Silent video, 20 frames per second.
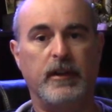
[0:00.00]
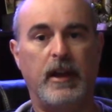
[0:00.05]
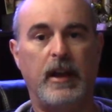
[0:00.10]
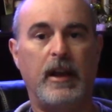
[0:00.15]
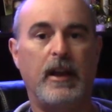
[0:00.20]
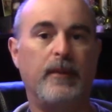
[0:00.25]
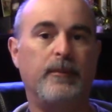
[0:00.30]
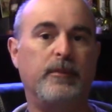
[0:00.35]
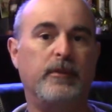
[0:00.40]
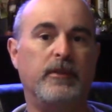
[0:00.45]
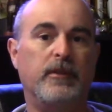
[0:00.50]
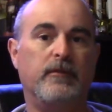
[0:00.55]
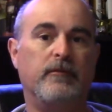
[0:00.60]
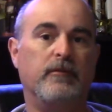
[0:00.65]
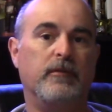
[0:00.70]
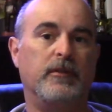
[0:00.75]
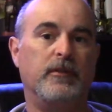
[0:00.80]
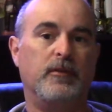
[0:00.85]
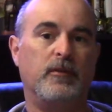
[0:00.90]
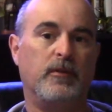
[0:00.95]
apps
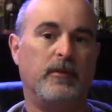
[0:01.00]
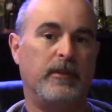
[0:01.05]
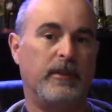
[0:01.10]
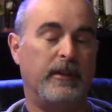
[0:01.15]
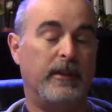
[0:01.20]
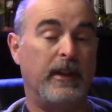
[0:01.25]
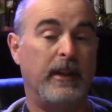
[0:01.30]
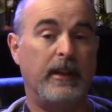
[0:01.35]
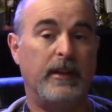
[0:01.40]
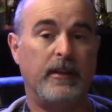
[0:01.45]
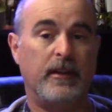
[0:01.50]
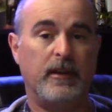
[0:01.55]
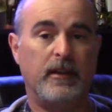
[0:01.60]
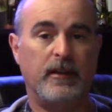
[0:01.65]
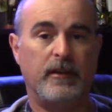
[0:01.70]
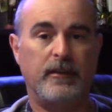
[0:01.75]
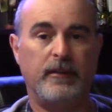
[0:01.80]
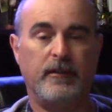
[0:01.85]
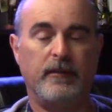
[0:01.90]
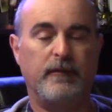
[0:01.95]
and restore the
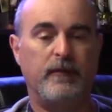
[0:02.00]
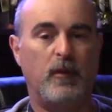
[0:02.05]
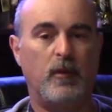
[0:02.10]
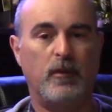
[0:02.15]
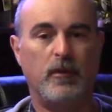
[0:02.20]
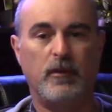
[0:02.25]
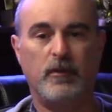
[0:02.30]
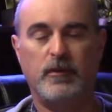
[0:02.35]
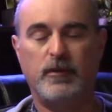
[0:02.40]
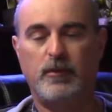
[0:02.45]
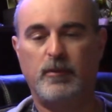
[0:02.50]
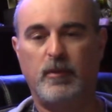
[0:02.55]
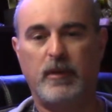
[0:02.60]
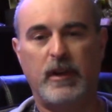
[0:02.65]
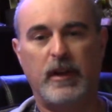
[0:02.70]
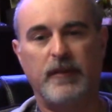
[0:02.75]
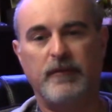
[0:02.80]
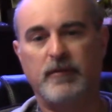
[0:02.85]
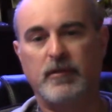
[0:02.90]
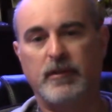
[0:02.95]
data, your photos,
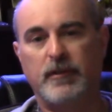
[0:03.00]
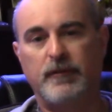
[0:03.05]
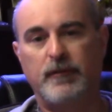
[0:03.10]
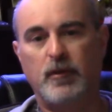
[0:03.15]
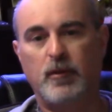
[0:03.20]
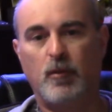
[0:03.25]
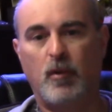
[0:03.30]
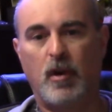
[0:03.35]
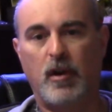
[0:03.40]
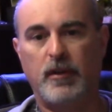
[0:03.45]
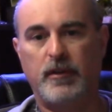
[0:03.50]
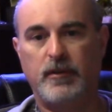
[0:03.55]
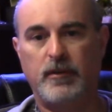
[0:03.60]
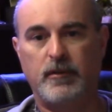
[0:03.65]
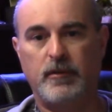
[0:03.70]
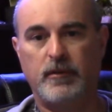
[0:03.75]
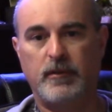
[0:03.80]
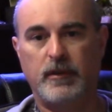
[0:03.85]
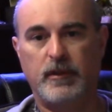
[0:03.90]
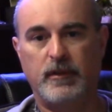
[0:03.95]
whatever, if you want
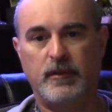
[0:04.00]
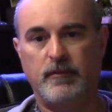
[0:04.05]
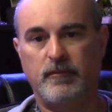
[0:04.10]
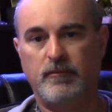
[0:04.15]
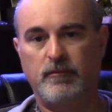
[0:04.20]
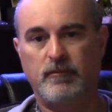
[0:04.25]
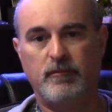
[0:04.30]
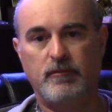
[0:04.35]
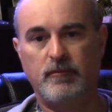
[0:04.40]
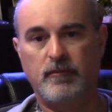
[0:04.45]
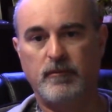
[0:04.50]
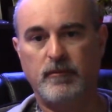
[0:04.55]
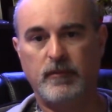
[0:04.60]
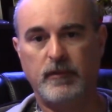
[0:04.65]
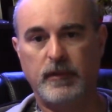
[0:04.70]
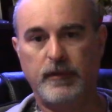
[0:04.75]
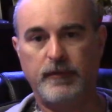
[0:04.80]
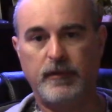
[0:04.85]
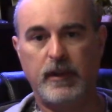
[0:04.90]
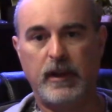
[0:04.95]
to, and
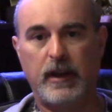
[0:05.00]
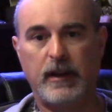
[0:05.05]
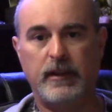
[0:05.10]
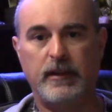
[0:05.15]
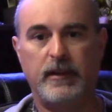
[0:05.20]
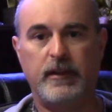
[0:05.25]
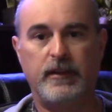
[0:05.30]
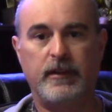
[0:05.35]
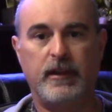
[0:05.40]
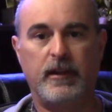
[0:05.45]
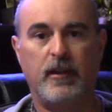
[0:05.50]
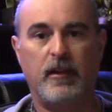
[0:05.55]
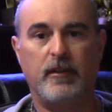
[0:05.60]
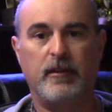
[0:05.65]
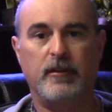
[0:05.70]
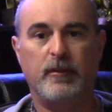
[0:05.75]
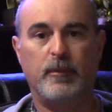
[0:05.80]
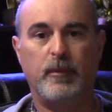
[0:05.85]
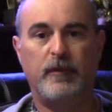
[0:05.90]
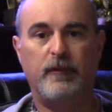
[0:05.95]
if you had anything on
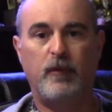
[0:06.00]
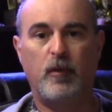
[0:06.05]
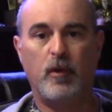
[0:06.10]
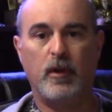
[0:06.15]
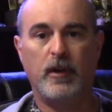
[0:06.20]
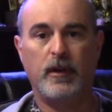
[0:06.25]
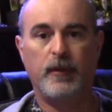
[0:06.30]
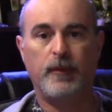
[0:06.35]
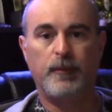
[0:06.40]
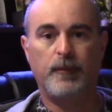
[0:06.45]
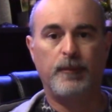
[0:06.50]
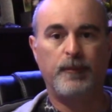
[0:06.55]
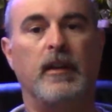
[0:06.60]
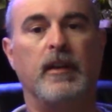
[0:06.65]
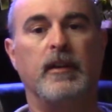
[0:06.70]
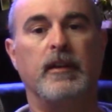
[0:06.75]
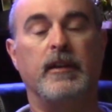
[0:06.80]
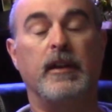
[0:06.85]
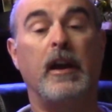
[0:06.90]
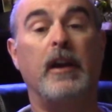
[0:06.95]
there before.
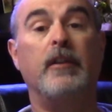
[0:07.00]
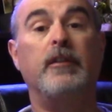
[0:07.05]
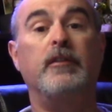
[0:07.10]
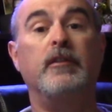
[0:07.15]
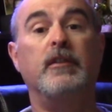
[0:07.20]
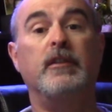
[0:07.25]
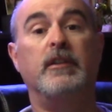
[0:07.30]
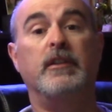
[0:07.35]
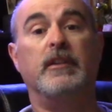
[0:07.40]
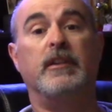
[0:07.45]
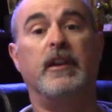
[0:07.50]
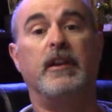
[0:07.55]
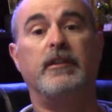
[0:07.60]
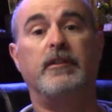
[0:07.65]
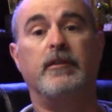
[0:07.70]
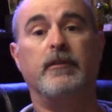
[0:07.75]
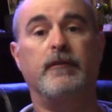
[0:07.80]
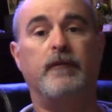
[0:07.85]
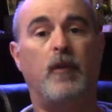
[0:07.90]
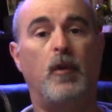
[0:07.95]
Now you can
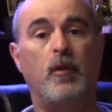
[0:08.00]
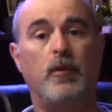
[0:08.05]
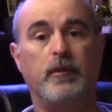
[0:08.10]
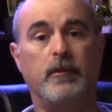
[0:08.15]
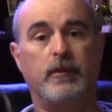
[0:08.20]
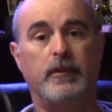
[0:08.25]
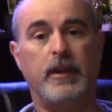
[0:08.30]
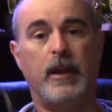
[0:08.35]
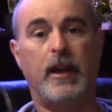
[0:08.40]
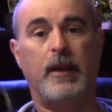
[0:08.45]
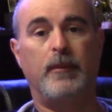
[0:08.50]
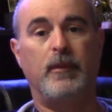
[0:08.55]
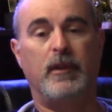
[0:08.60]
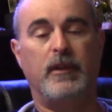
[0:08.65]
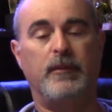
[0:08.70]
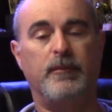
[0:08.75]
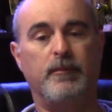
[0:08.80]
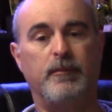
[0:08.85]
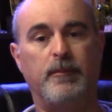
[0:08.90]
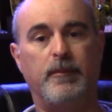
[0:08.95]
connect your phone or
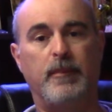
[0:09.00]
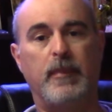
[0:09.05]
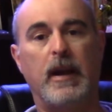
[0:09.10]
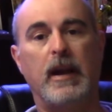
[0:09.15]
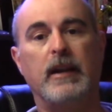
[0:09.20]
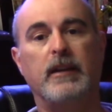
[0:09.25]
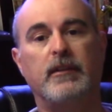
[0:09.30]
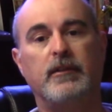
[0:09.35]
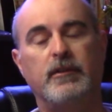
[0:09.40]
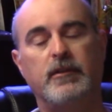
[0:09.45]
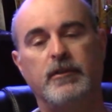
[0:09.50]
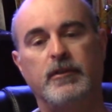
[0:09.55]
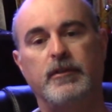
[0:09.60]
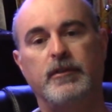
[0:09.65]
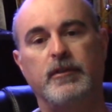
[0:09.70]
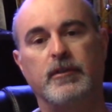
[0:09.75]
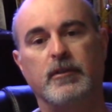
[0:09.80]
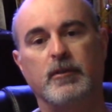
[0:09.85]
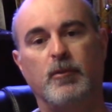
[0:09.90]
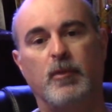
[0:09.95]
tablet back to
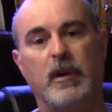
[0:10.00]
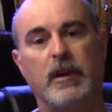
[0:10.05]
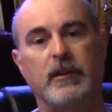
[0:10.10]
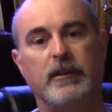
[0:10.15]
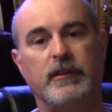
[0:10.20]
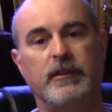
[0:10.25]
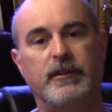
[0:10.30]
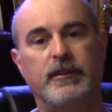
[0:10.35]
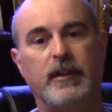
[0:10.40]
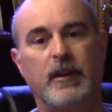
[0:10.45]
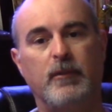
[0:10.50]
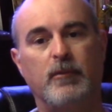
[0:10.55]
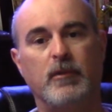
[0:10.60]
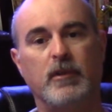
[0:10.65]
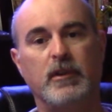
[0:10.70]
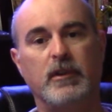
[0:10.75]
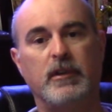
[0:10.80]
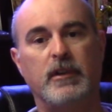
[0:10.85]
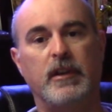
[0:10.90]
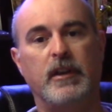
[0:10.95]
your wireless
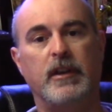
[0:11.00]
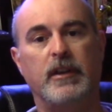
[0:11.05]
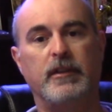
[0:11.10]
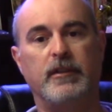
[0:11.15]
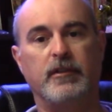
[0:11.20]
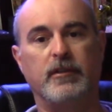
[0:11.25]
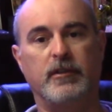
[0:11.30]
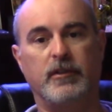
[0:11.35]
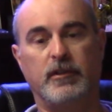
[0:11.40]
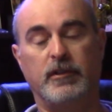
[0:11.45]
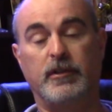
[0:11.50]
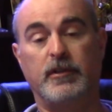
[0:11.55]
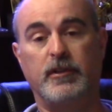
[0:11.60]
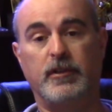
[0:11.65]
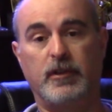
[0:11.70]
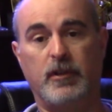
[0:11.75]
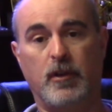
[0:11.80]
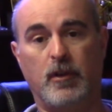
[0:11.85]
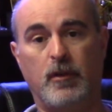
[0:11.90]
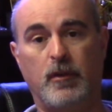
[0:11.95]
network and you're good
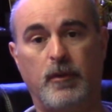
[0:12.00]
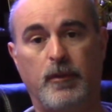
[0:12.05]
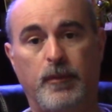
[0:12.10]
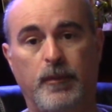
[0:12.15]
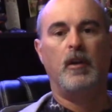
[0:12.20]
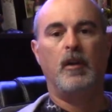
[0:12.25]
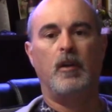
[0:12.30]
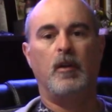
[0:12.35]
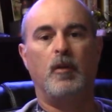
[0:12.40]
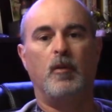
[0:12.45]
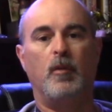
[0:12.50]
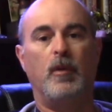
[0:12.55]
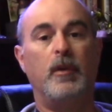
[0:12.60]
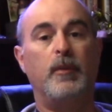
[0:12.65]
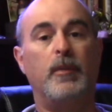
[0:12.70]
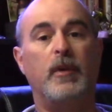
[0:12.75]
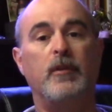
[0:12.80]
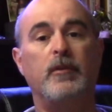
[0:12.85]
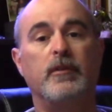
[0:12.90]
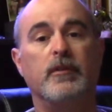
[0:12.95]
to go. What
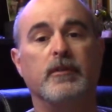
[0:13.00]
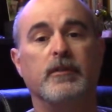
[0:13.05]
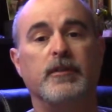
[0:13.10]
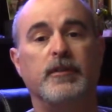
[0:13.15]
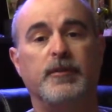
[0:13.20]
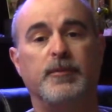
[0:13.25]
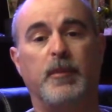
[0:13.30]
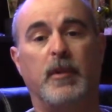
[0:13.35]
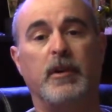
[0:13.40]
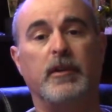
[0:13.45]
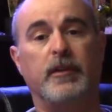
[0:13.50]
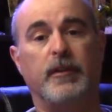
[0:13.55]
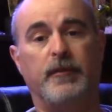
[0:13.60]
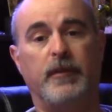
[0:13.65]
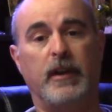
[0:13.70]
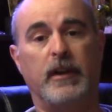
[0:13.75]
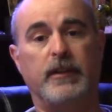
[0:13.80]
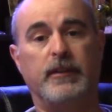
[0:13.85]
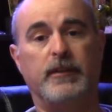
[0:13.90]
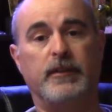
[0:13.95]
about your smart
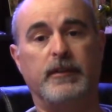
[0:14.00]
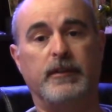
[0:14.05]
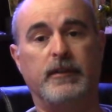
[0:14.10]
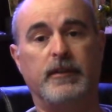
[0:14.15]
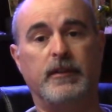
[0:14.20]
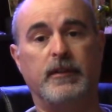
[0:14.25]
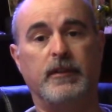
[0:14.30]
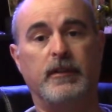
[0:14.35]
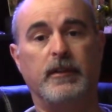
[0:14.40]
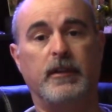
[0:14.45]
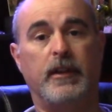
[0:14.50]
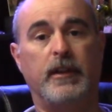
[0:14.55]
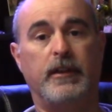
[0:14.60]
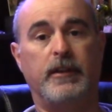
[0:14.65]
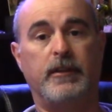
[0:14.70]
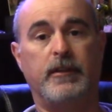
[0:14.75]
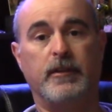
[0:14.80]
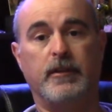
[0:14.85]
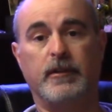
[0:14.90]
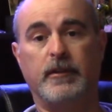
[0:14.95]
devices, like
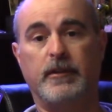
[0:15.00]
your